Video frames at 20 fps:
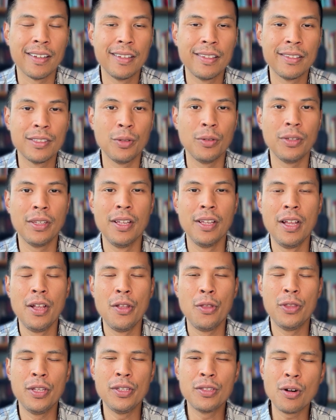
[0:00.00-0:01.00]
So
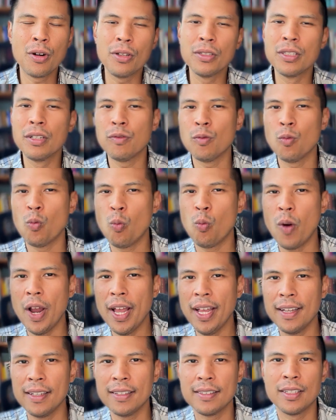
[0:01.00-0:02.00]
these are all different
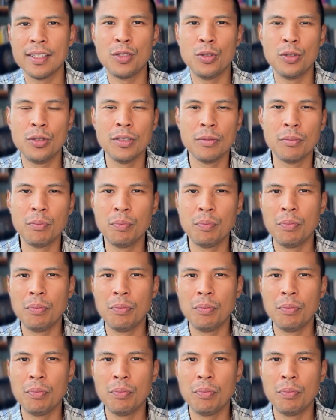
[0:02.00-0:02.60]
ways that you can